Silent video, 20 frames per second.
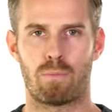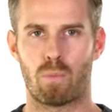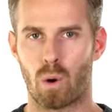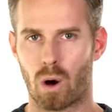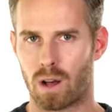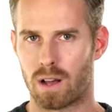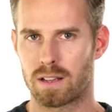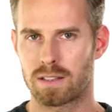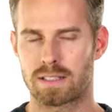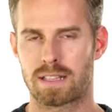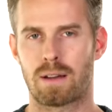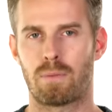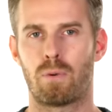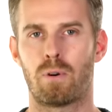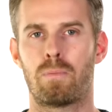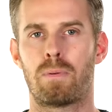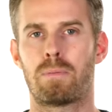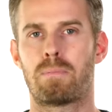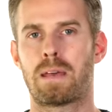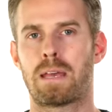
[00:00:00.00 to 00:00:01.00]
worse. There
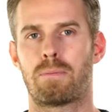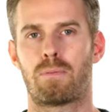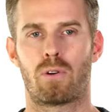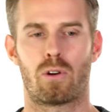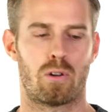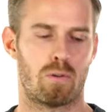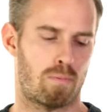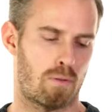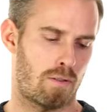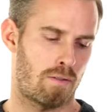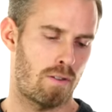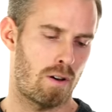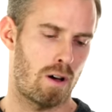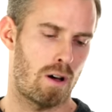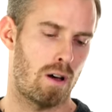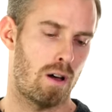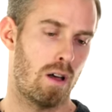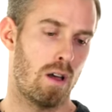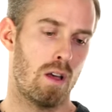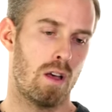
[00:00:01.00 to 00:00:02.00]
will be people who
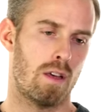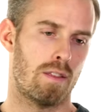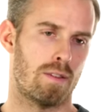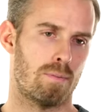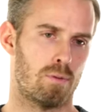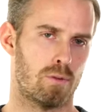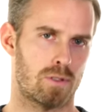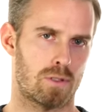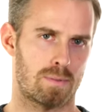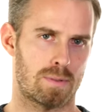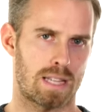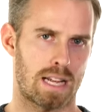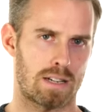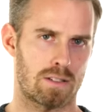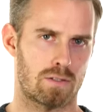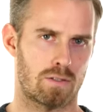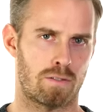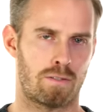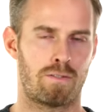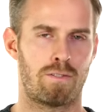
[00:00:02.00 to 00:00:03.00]
prefer the more
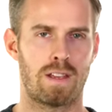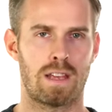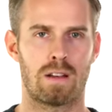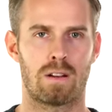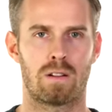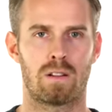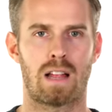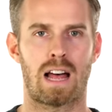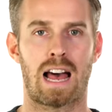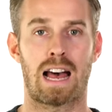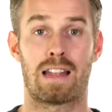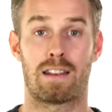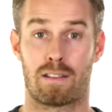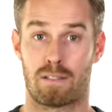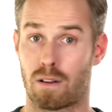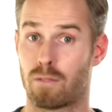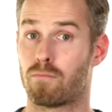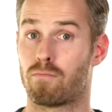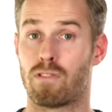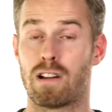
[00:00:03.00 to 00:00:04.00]
substantial feel
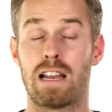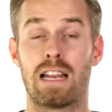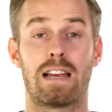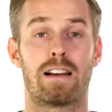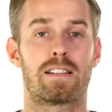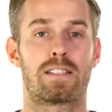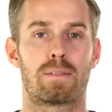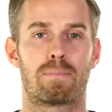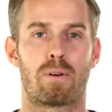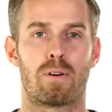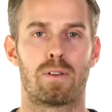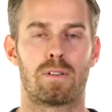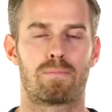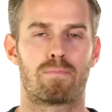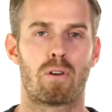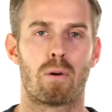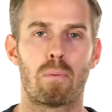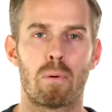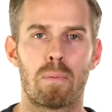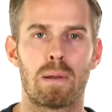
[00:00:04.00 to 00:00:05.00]
and really, I suppose,
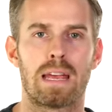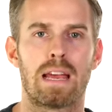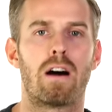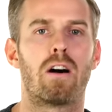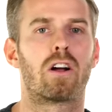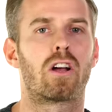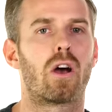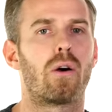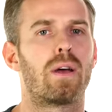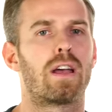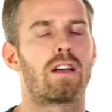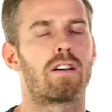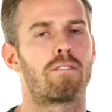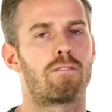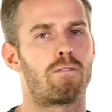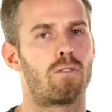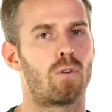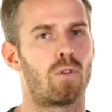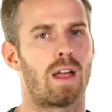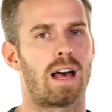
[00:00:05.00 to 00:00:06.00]
probably are going
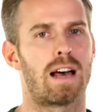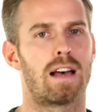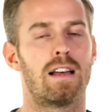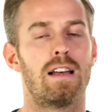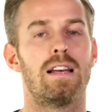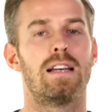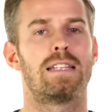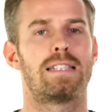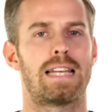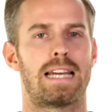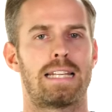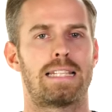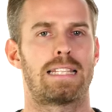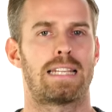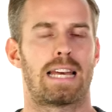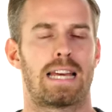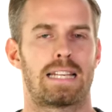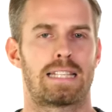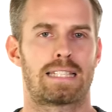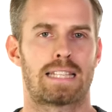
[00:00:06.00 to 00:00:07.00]
for that
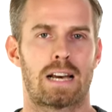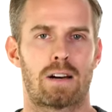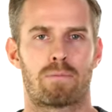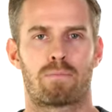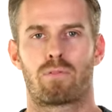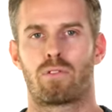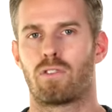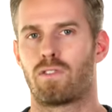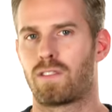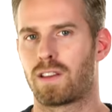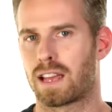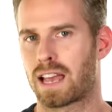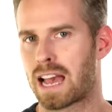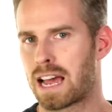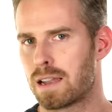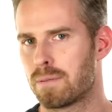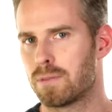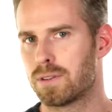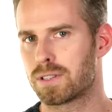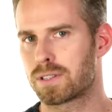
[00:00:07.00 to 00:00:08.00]
day-to-day soundproofing
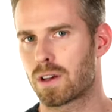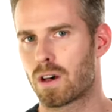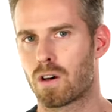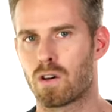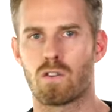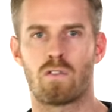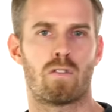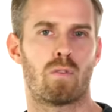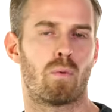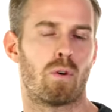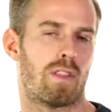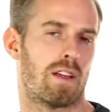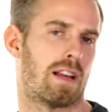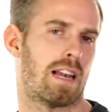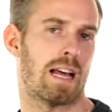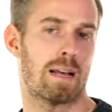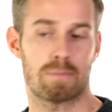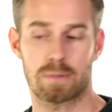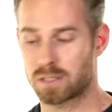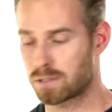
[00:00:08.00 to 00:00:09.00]
element over what the
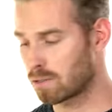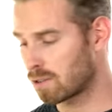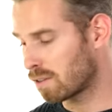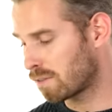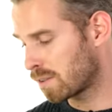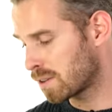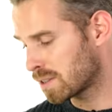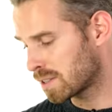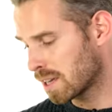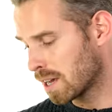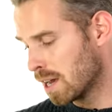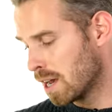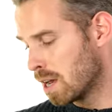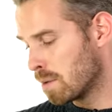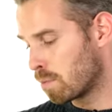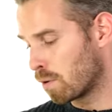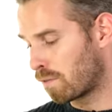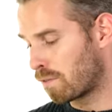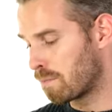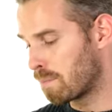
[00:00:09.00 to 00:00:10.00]
Glamster offers.
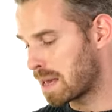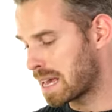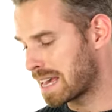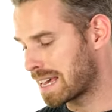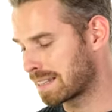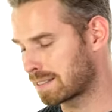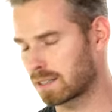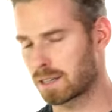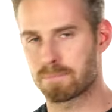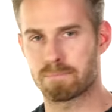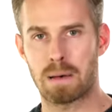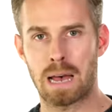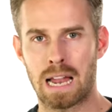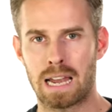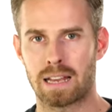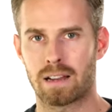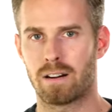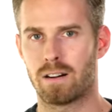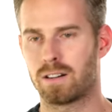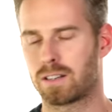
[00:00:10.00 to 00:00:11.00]
But for me, it's a
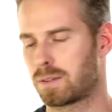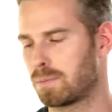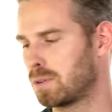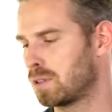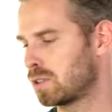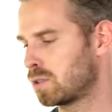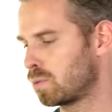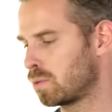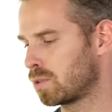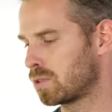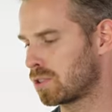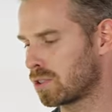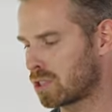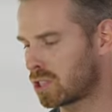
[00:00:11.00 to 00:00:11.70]
compelling argument towards the